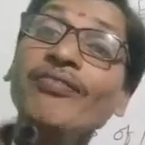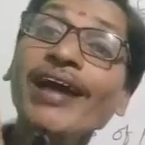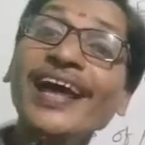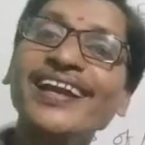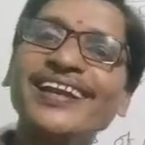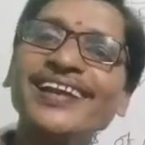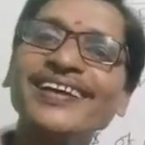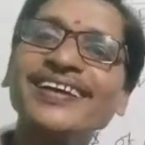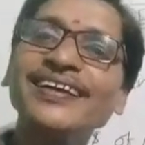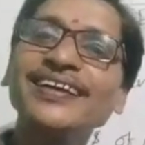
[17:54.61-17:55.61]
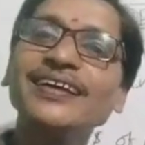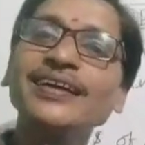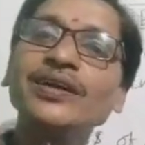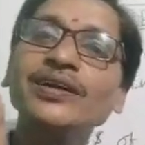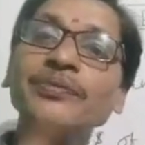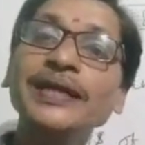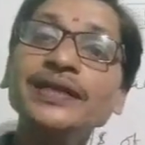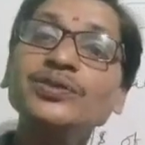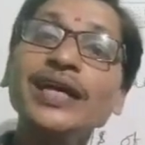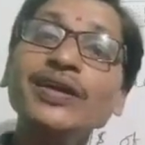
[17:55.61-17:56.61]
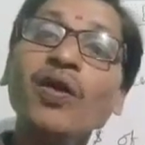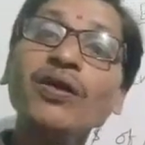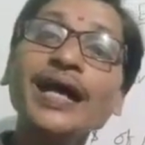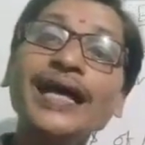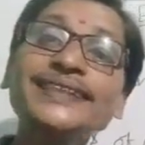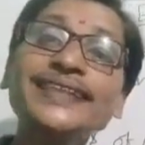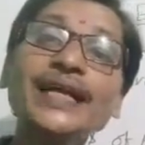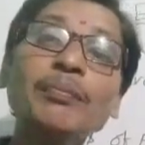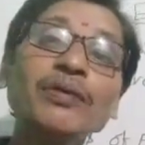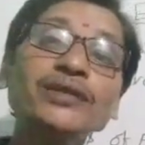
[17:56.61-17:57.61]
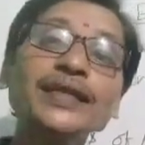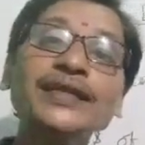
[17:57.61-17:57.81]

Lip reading: when. Because we are not asking about the